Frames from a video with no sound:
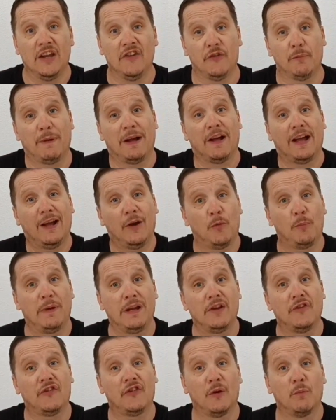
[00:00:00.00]
is about
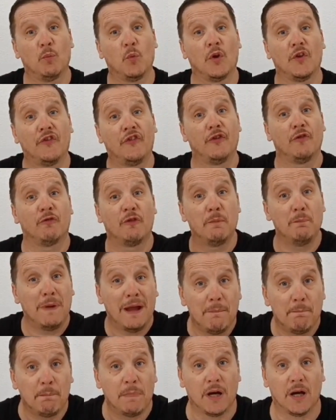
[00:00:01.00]
helping someone to
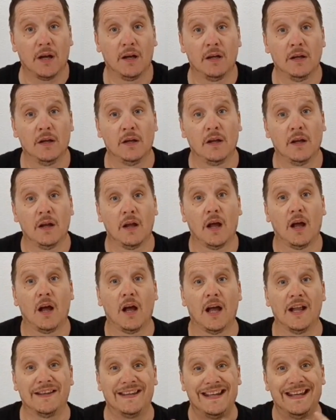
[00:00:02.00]
remember
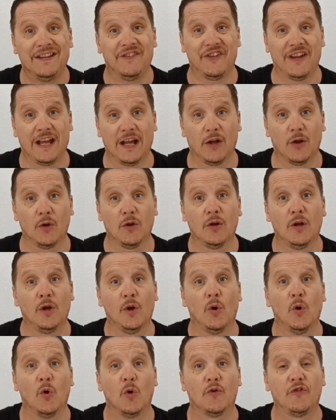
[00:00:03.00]
a detail
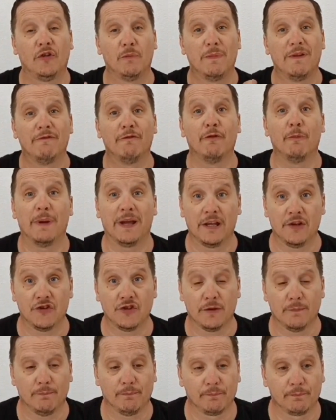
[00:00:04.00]
or some
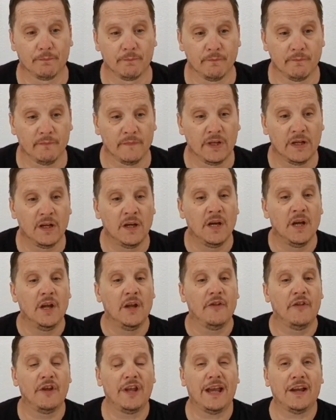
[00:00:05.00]
information.
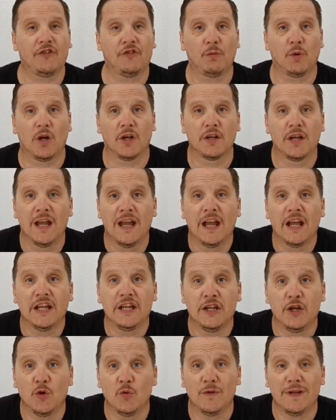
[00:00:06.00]
The next one,
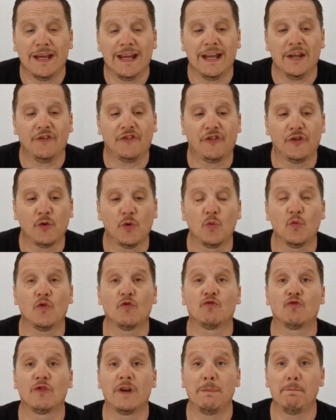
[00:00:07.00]
you need to
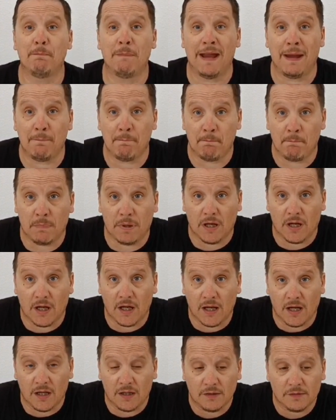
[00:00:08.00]

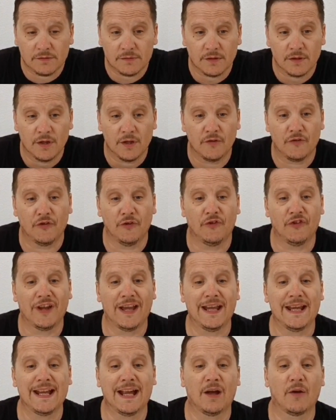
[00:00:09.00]
remember to
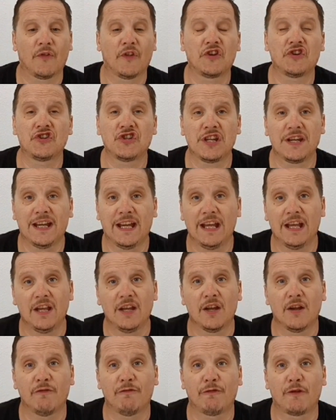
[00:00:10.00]
take out the
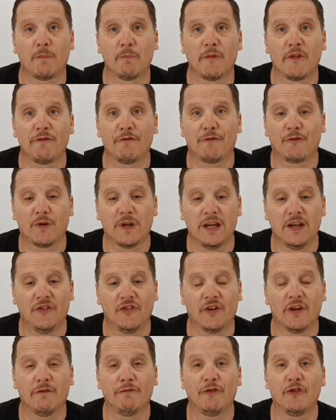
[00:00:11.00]
chicken from the
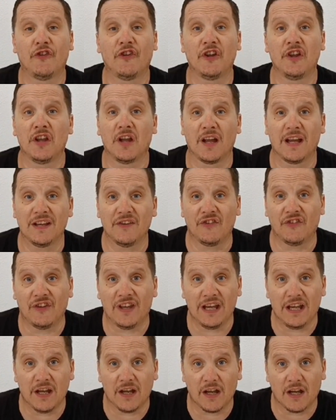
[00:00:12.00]
freezer for tonight's
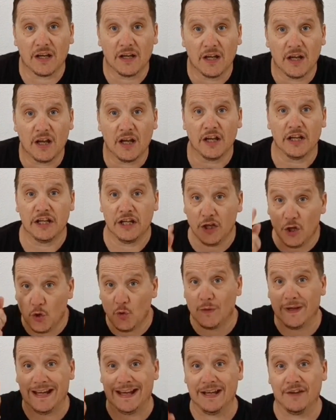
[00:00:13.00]
dinner. You
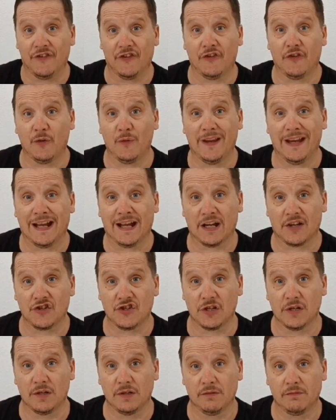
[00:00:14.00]
need to do the
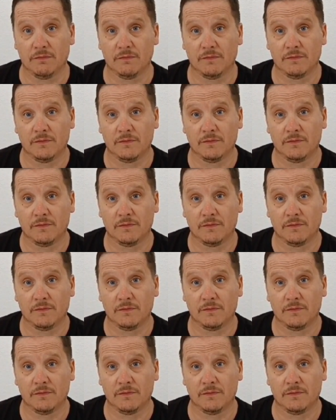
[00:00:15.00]
action